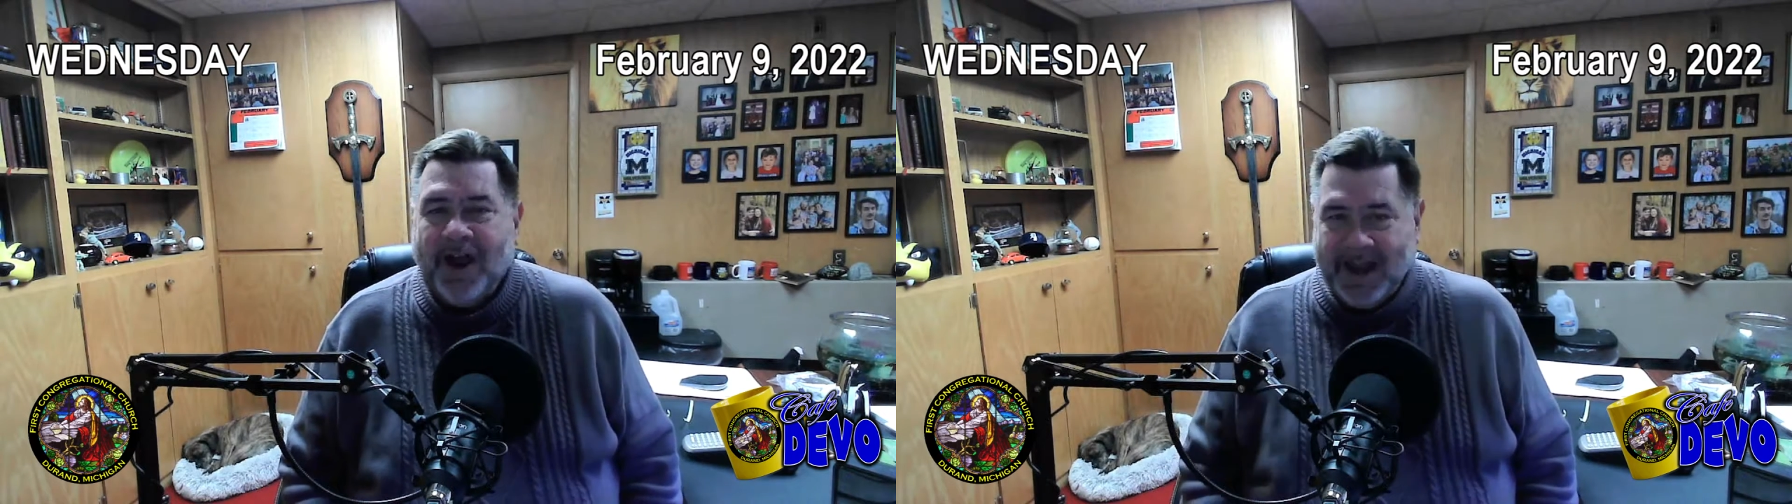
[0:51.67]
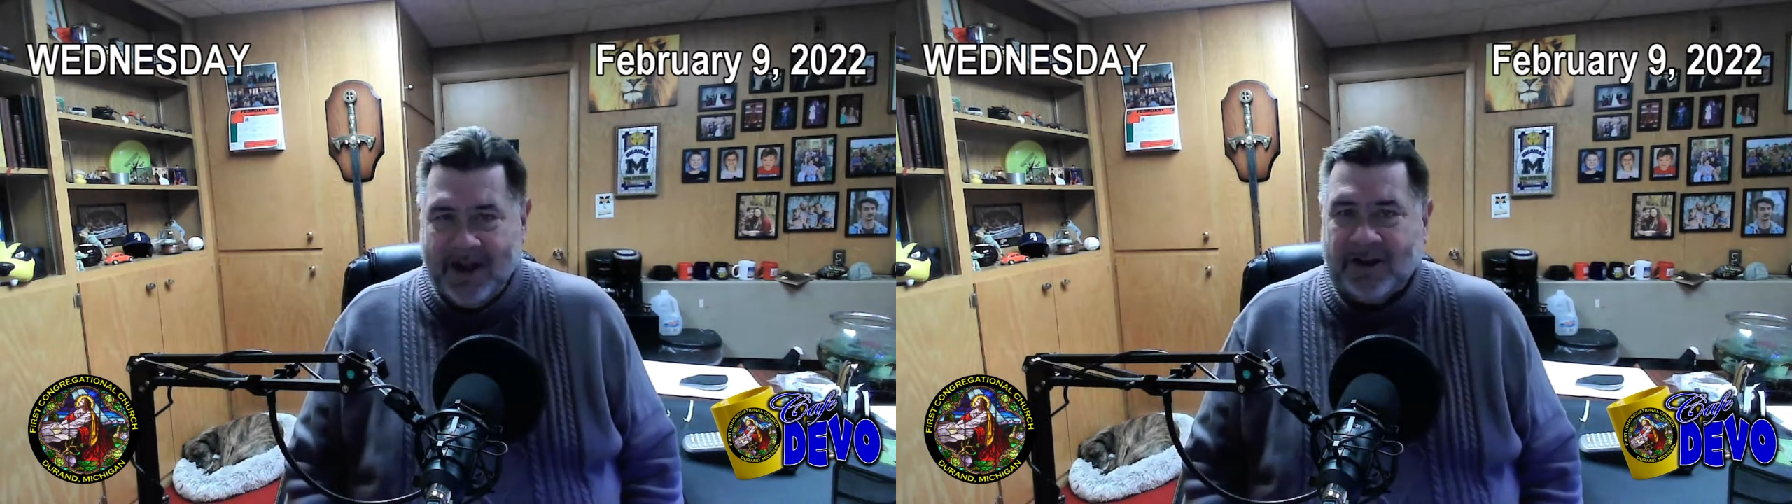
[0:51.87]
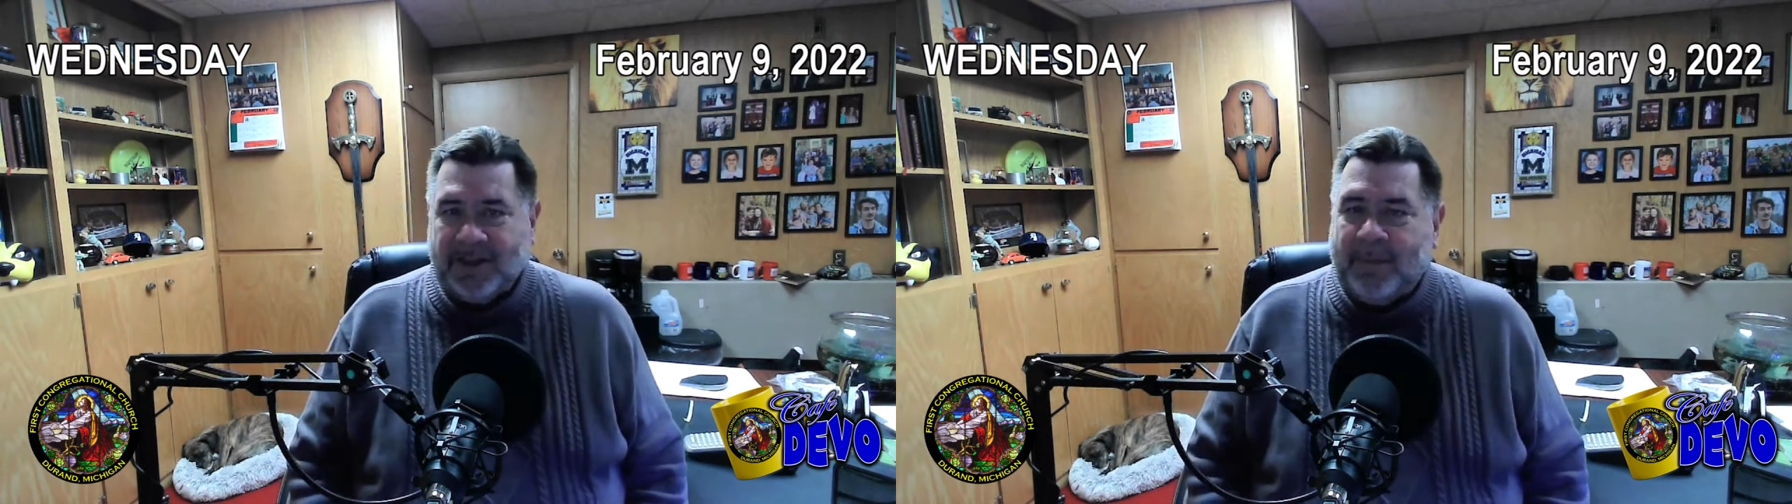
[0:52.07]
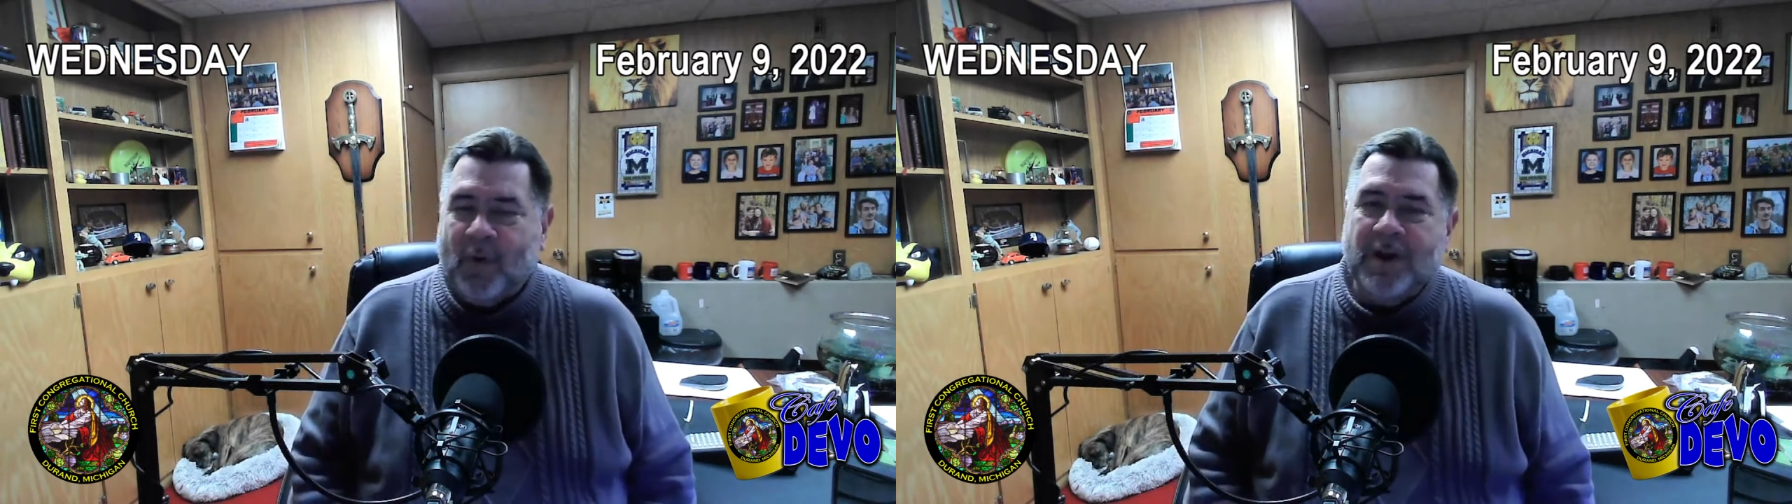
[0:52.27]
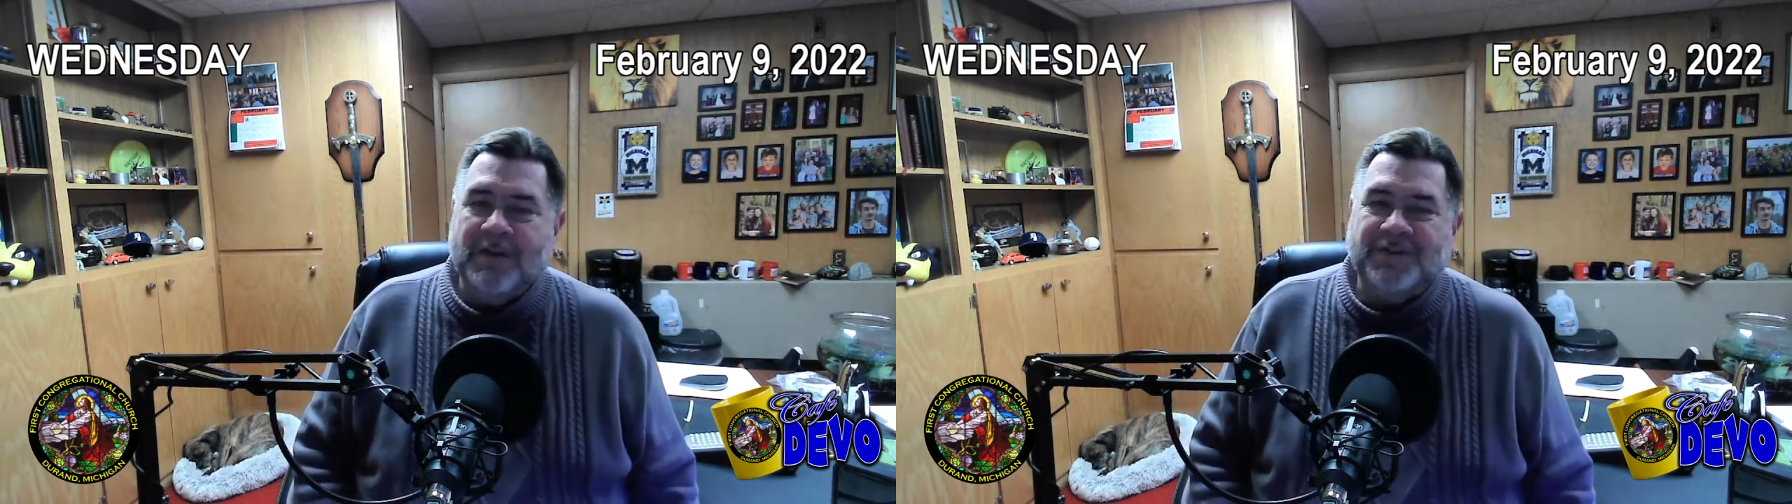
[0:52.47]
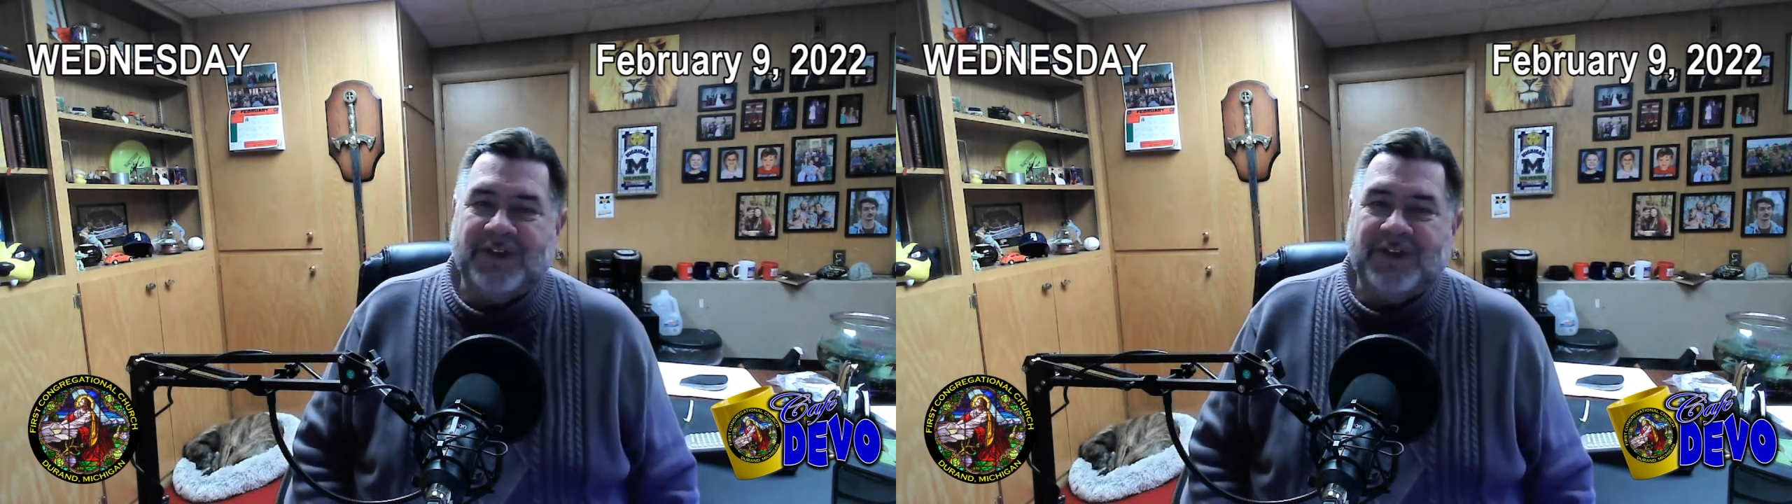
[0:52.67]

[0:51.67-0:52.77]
right here at the point of